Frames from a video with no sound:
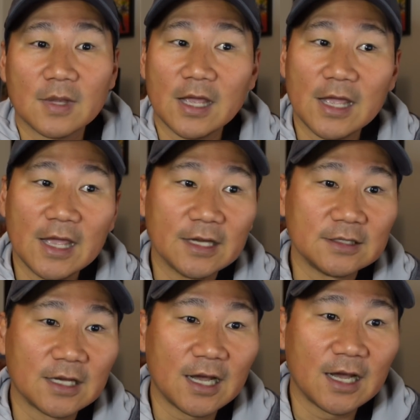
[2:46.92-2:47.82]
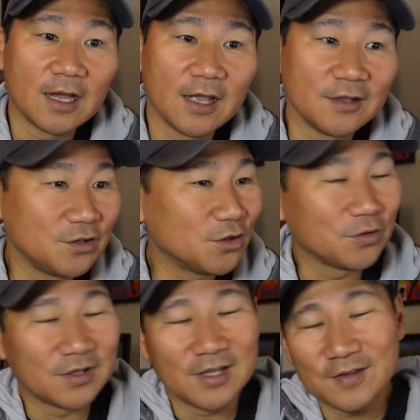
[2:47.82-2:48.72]
and uh, and you know
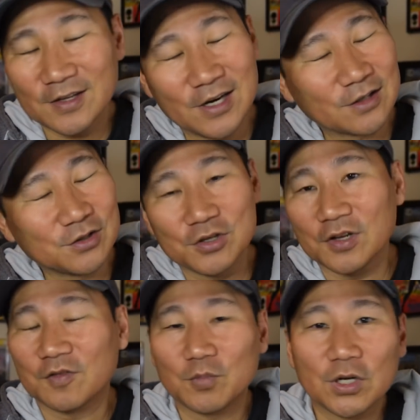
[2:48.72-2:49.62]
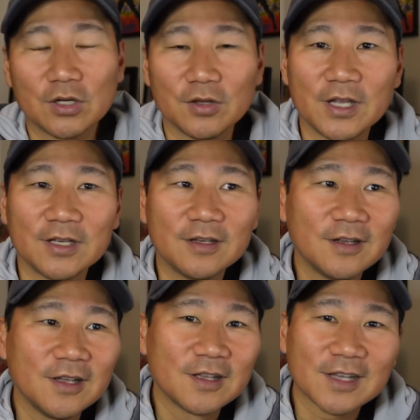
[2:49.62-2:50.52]
he's a character you can sprinkle in,
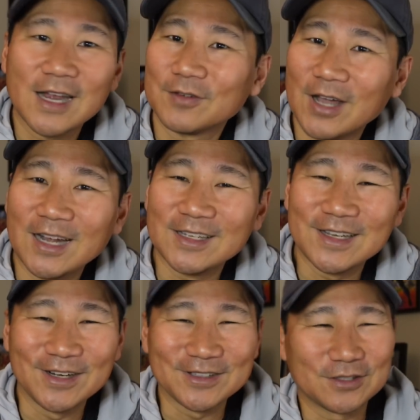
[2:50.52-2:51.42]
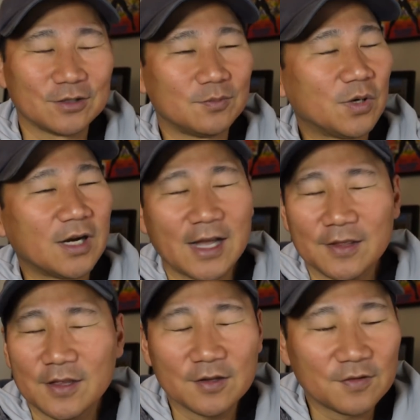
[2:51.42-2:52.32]
kind of an odd character, but I
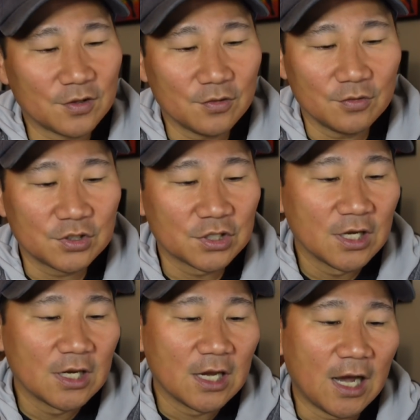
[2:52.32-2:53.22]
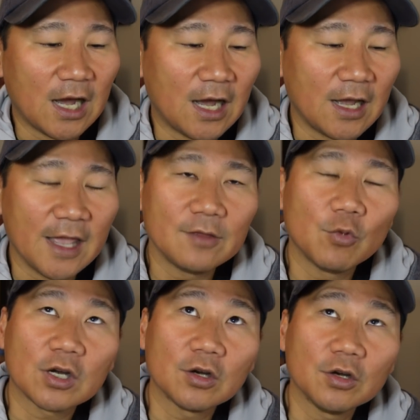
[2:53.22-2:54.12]
think is huge. Uh, and
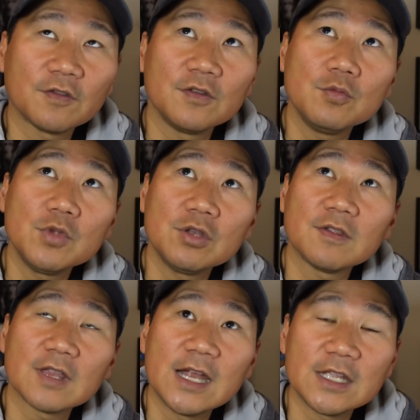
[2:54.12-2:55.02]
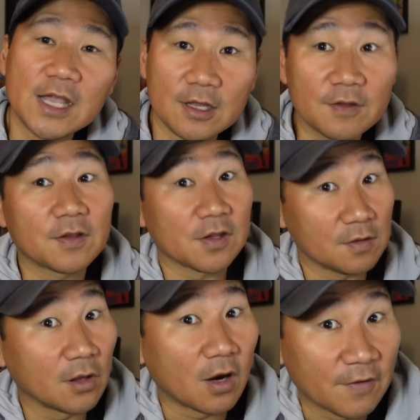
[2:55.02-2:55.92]
what hurts New Mutants '98 is it's a
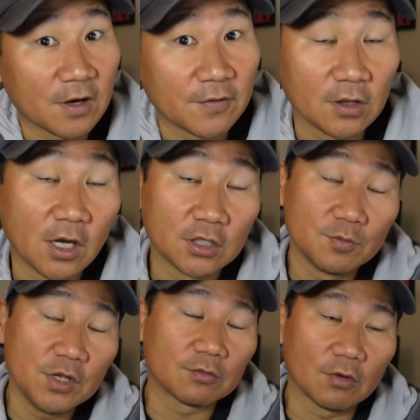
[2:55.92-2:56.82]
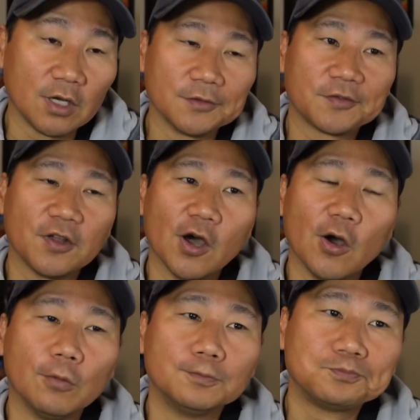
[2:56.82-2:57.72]
very very large mint run.
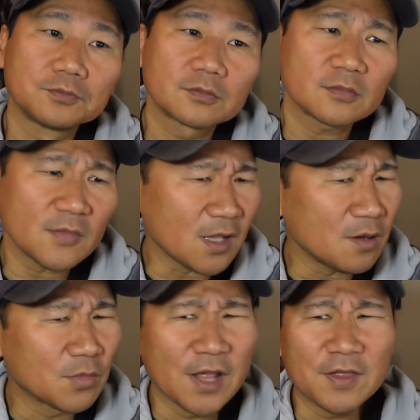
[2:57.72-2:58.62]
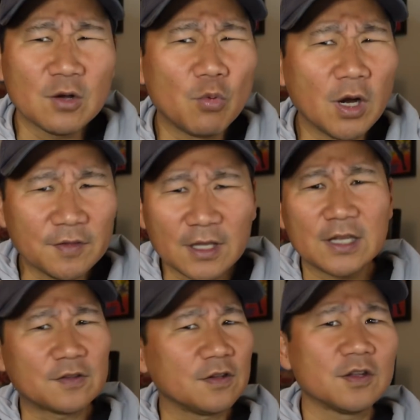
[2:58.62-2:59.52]
So, but I think once it
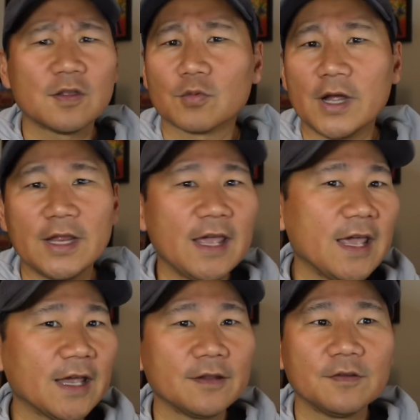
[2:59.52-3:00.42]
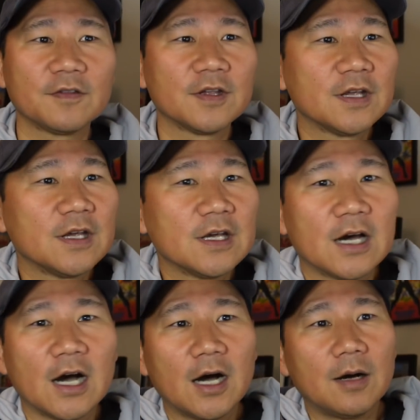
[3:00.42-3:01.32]
gets into the right hands,
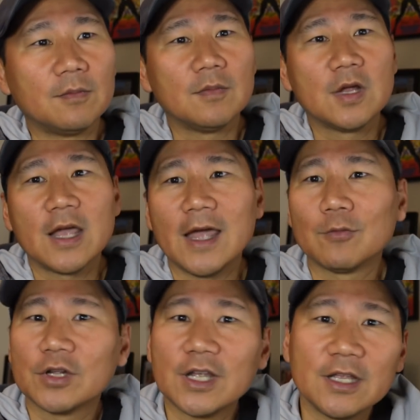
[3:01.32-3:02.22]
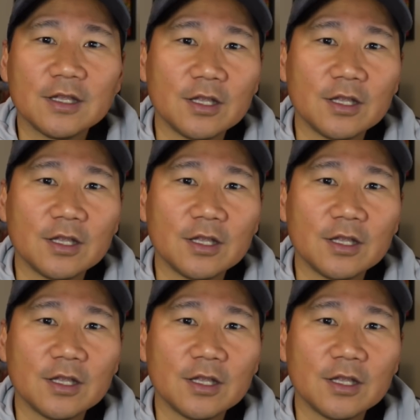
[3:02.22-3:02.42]
um, and we're getting you